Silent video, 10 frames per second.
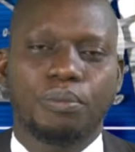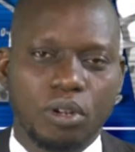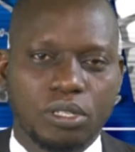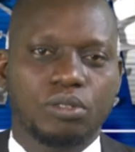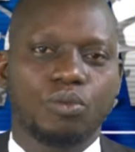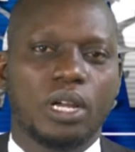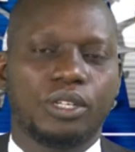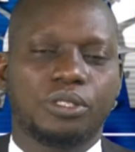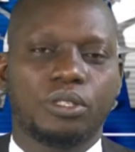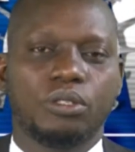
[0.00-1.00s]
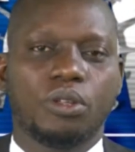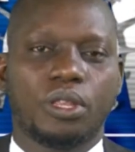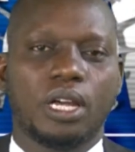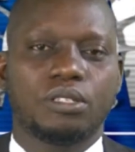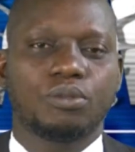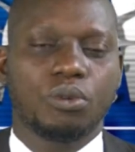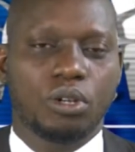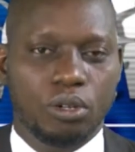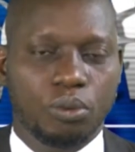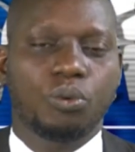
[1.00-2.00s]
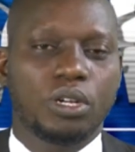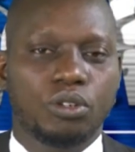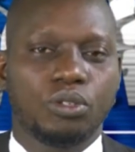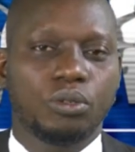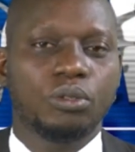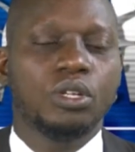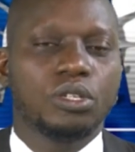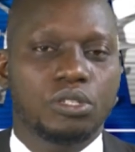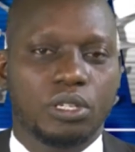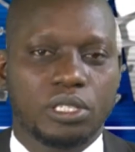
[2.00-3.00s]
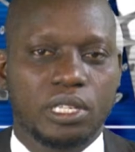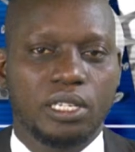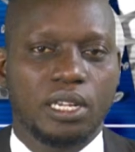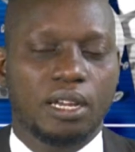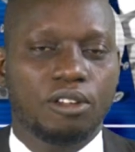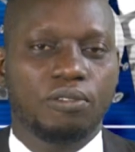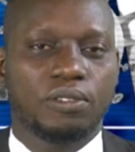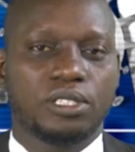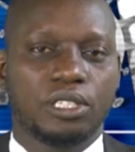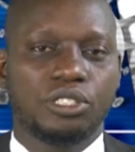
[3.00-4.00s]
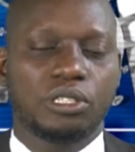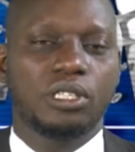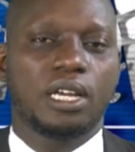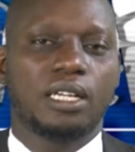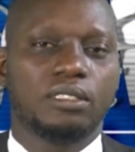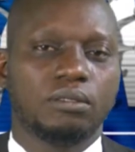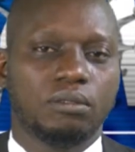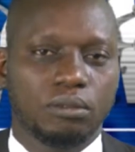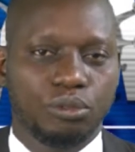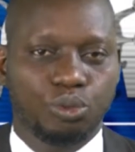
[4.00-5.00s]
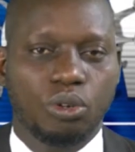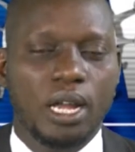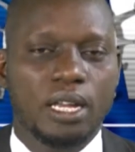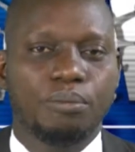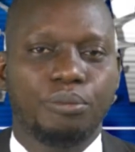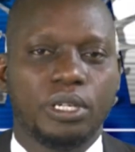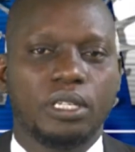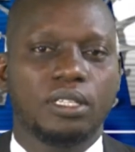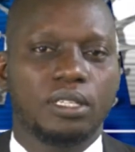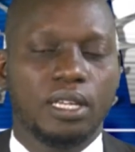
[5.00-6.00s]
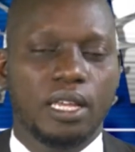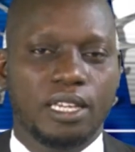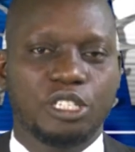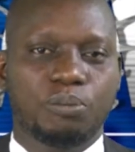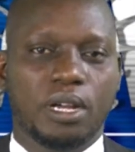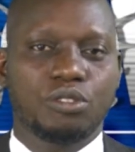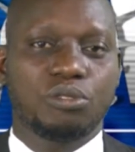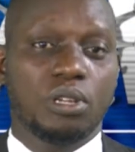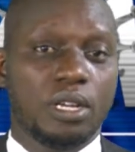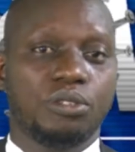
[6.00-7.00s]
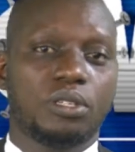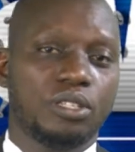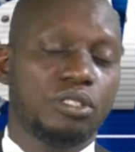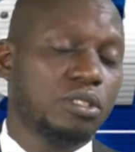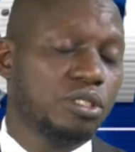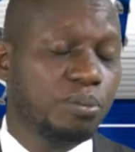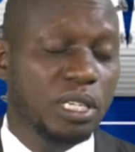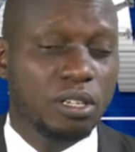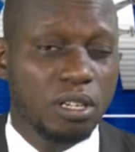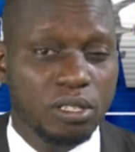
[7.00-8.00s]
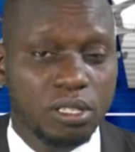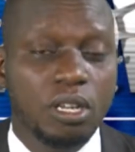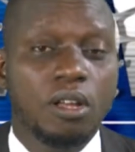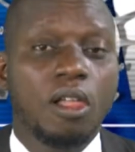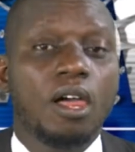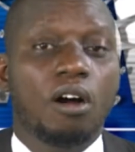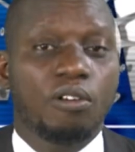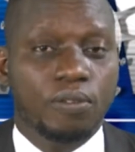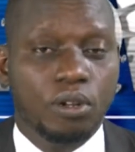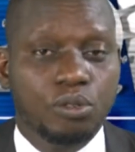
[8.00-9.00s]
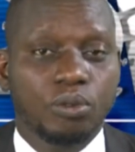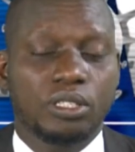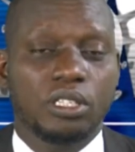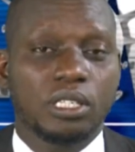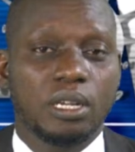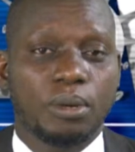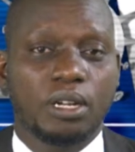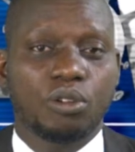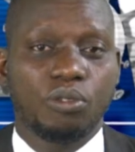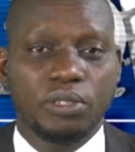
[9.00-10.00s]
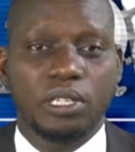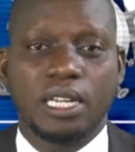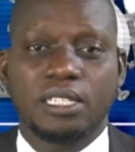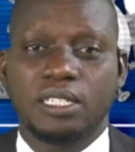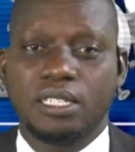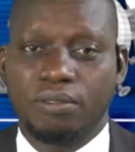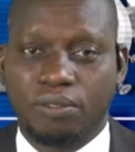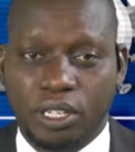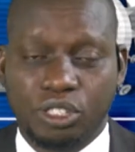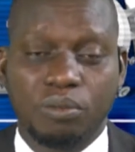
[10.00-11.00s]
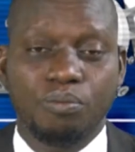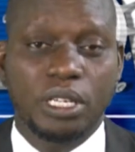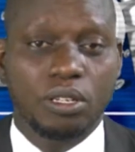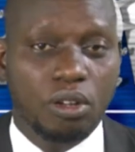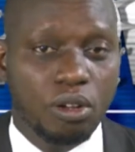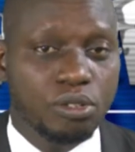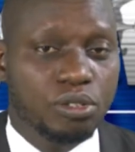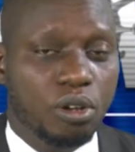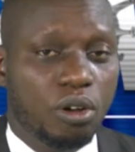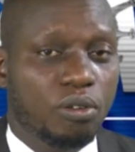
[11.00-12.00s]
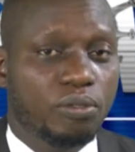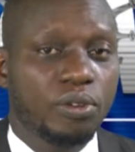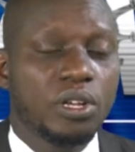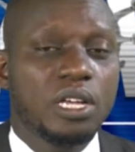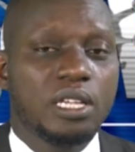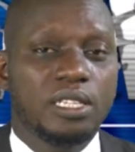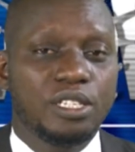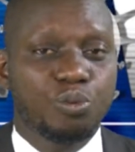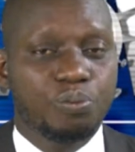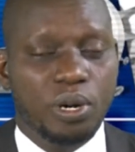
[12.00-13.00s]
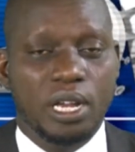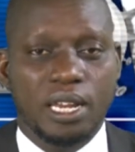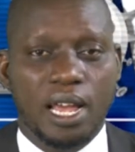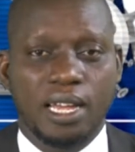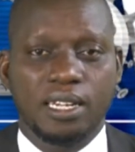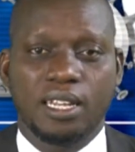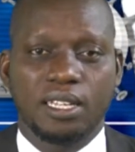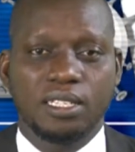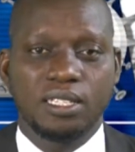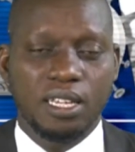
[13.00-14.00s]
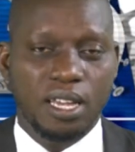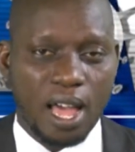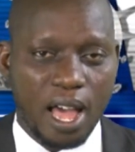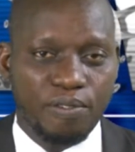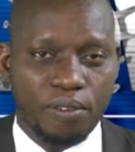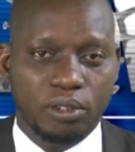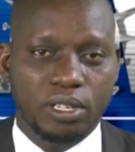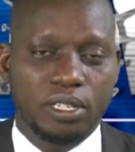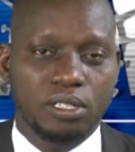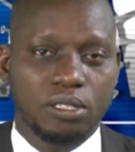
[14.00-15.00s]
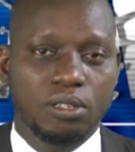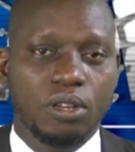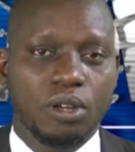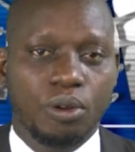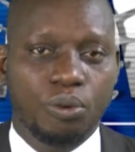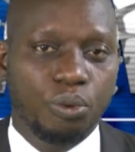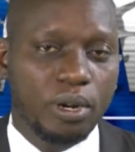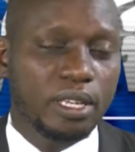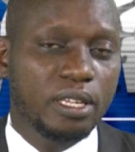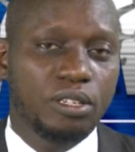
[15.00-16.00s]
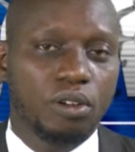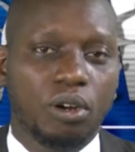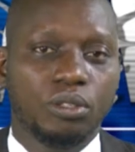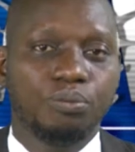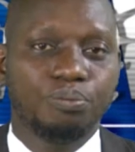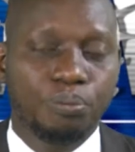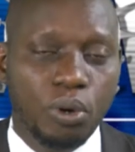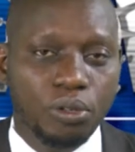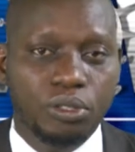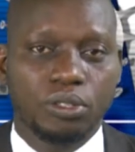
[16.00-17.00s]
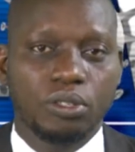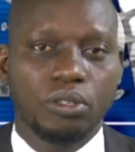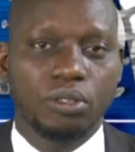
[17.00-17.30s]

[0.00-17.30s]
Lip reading: But we assure you that we're going to sustain that conversation and try and bring the expert to educate us, because of course we are talking about COVID-19 infection because of the spread and the havoc it's wreaking on both